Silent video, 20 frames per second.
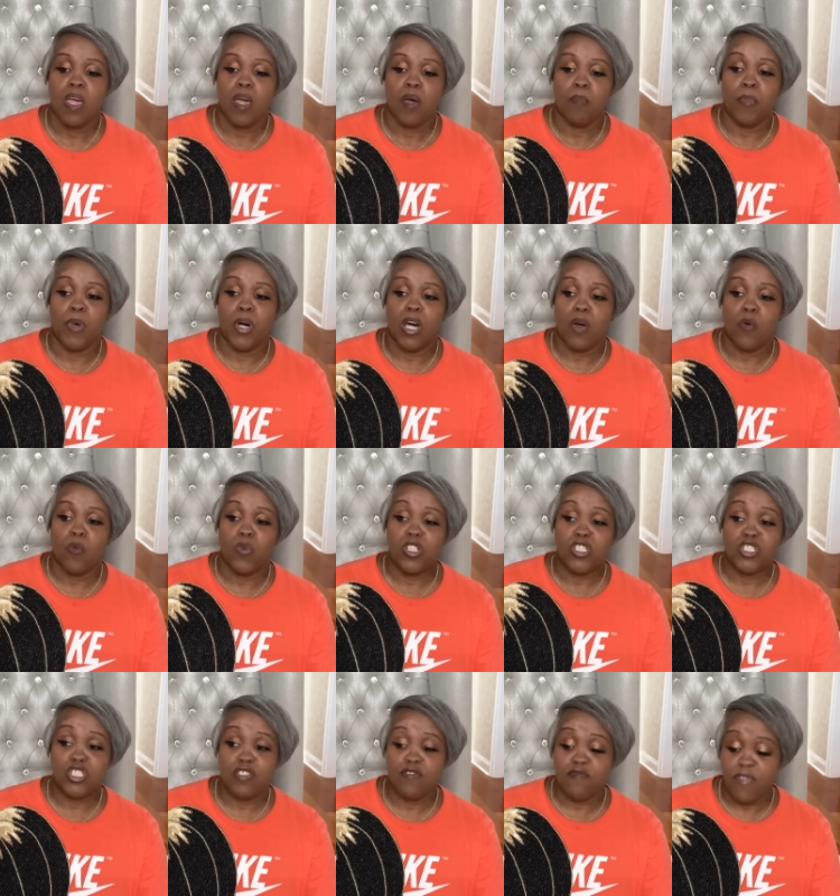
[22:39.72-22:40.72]
But when
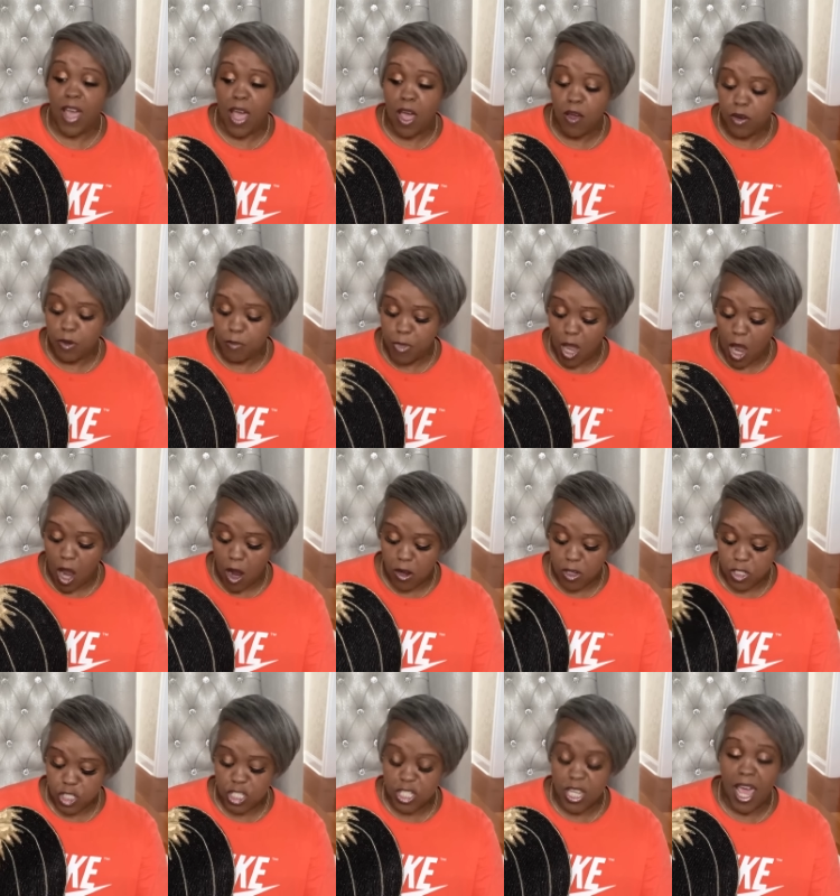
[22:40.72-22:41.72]
she found them, y'all,
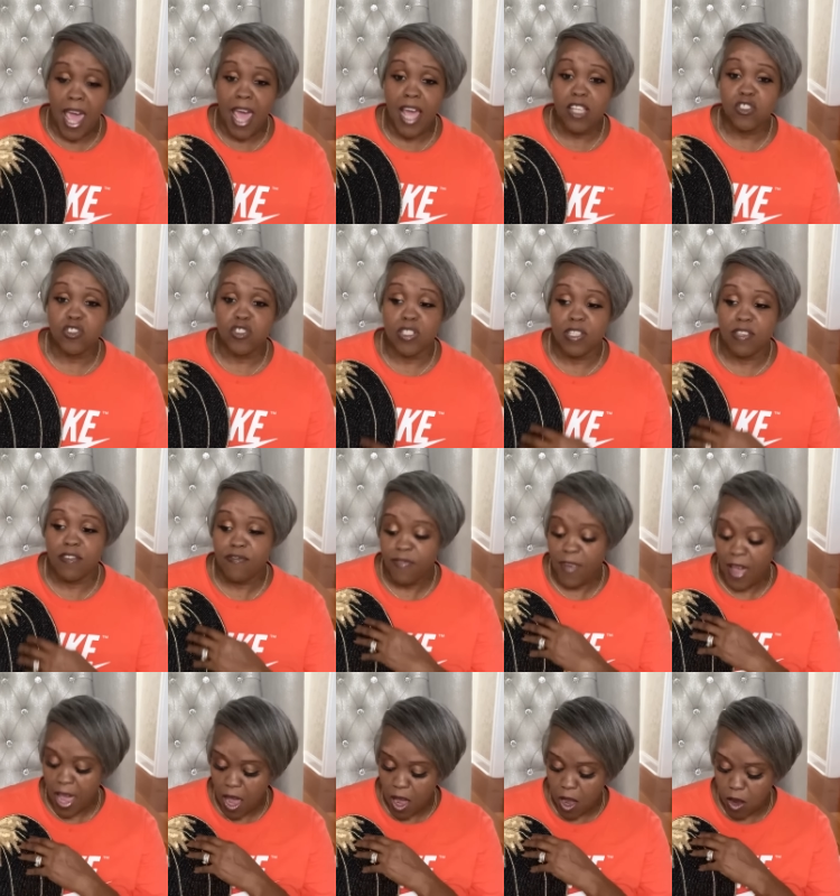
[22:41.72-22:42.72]
she actually
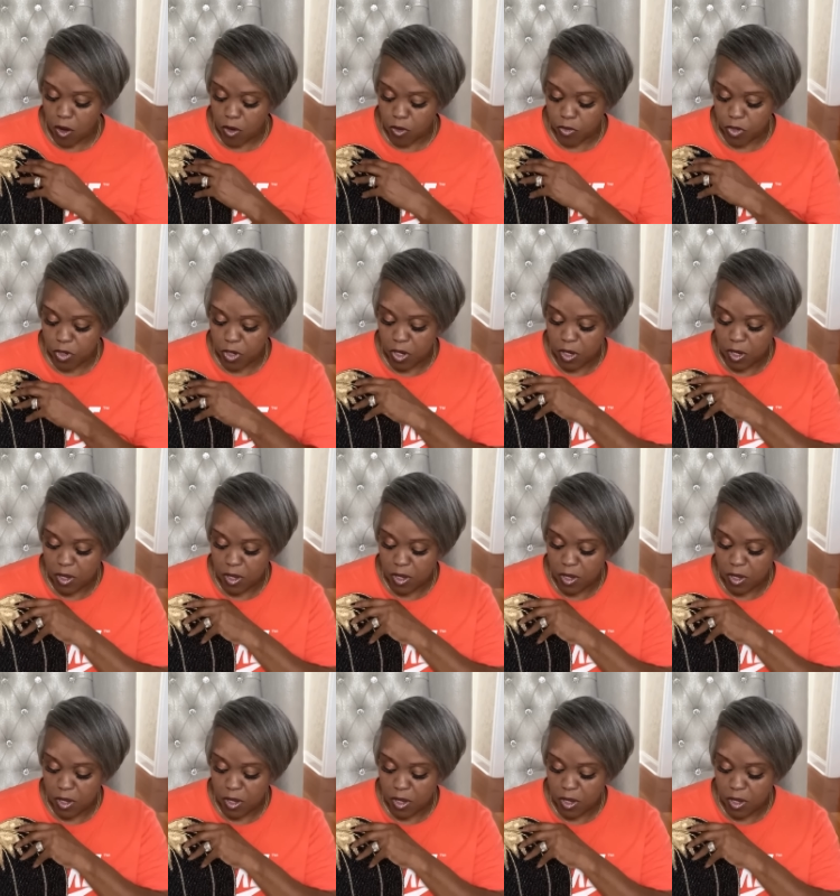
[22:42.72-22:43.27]
found